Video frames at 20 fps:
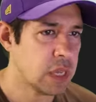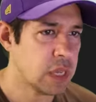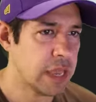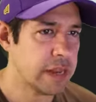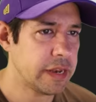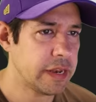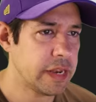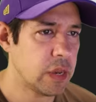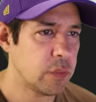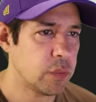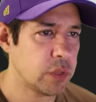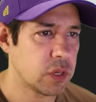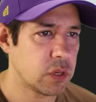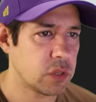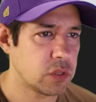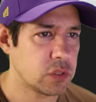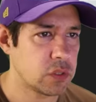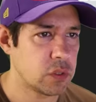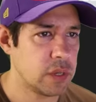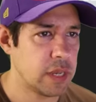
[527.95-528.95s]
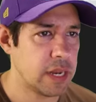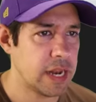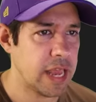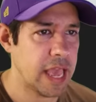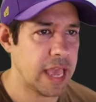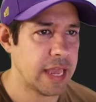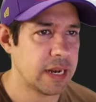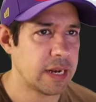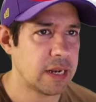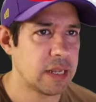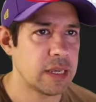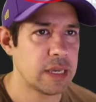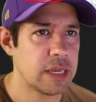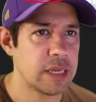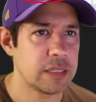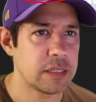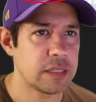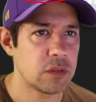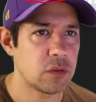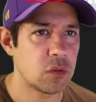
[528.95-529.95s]
And now we're going to hit
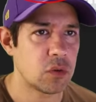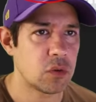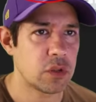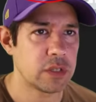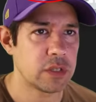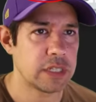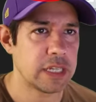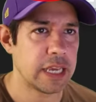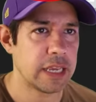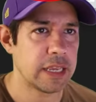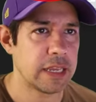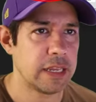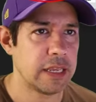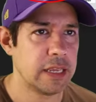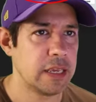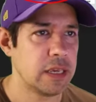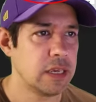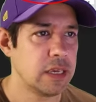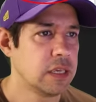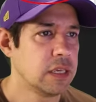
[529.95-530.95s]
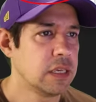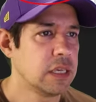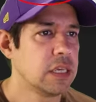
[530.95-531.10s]
analyze in AutoStacket here.